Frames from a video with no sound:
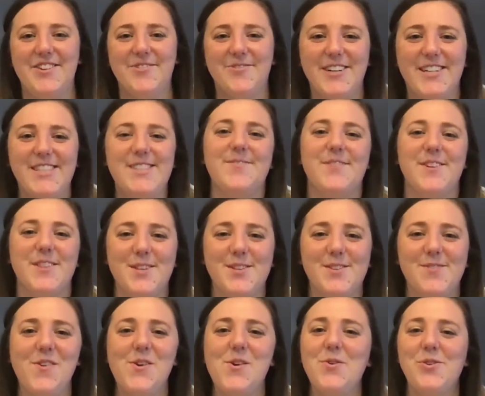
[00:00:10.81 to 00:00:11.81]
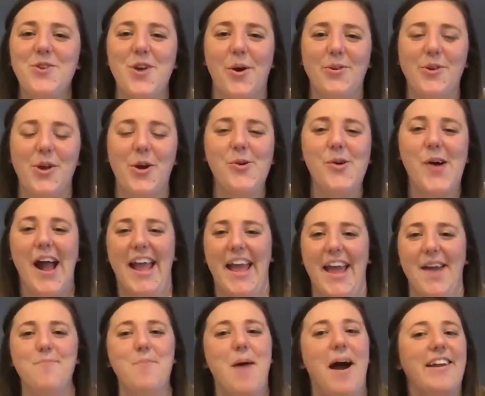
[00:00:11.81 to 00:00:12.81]
Woods. For those of you who don't know who I
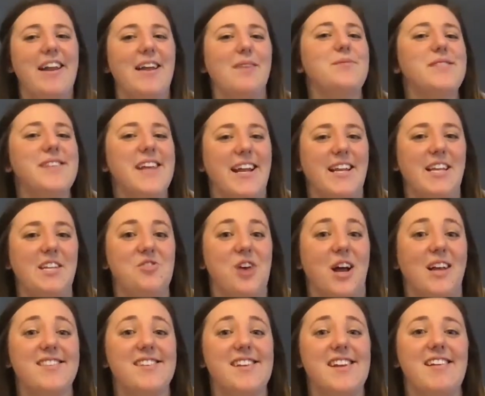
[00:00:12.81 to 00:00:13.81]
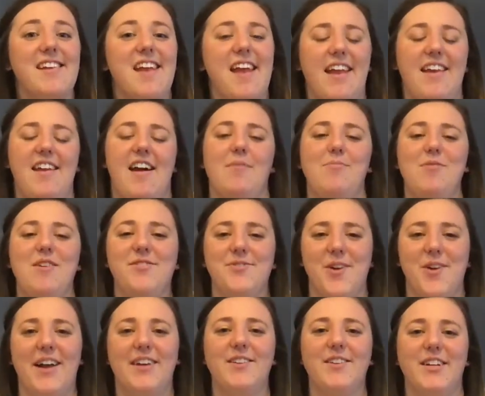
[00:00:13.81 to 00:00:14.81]
am, my name's Katie Johnson, and I'm the
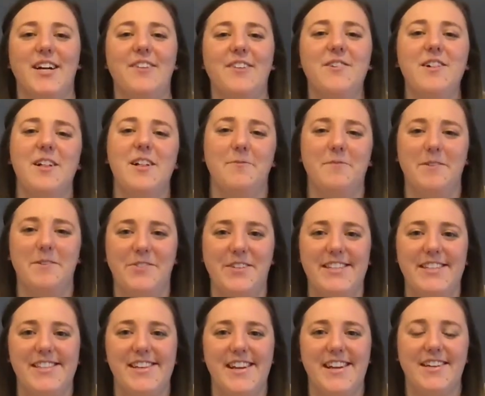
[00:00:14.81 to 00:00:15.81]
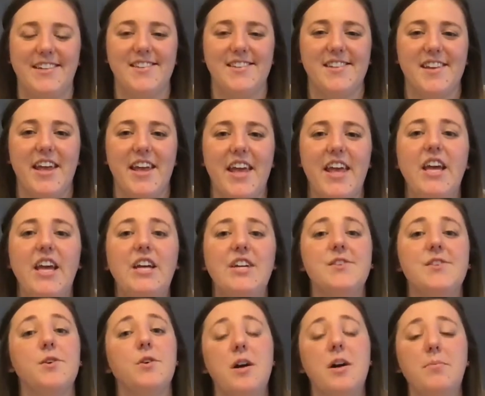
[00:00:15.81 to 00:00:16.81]
director of Club 56.
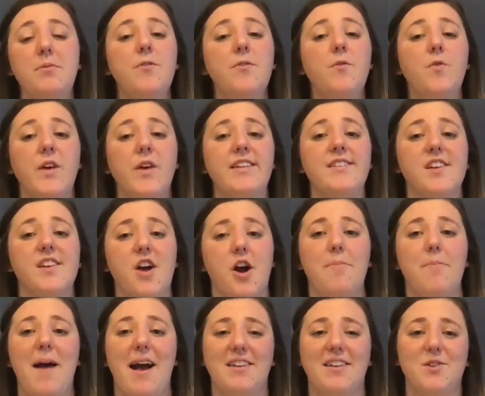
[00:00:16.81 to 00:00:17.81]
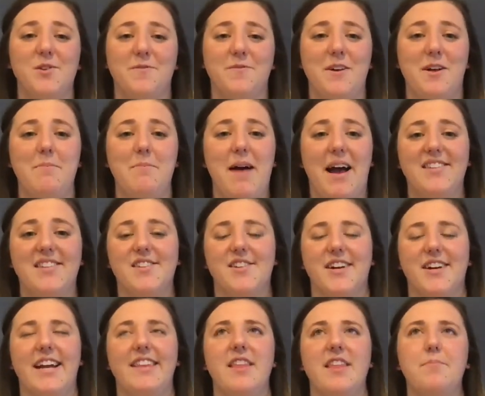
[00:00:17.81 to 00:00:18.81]
So a couple of weeks ago, Pastor Phil and Pastor
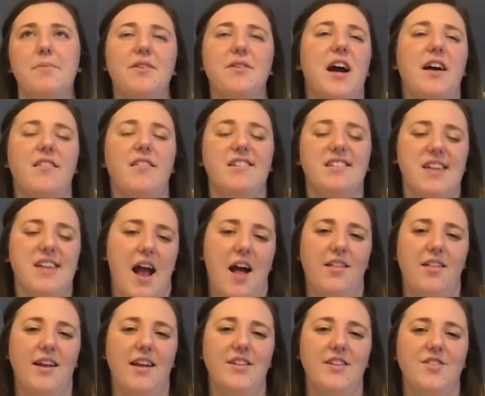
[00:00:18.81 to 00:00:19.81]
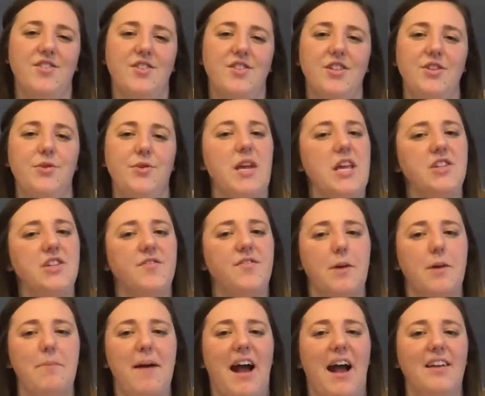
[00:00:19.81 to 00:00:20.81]
Ann, they put out a challenge to each of our
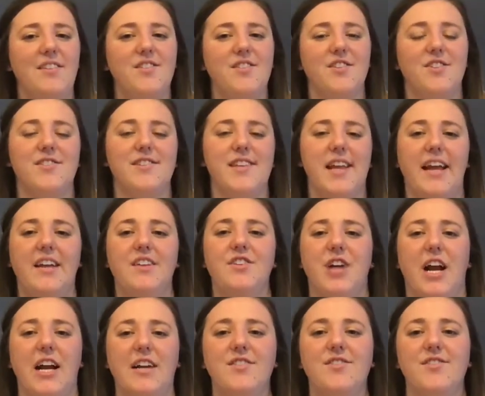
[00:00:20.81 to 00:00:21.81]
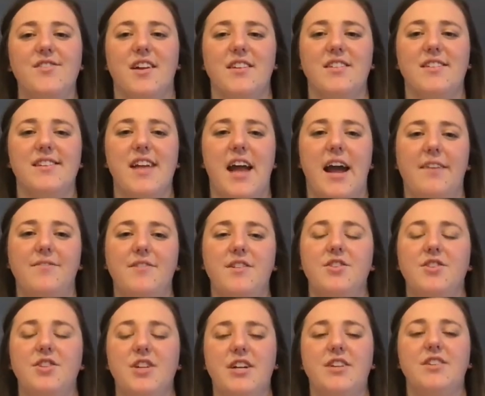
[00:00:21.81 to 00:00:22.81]
pastors and directors on staff to
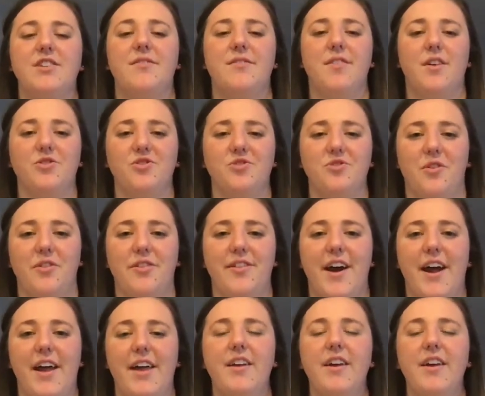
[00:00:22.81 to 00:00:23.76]
share a devotional thought.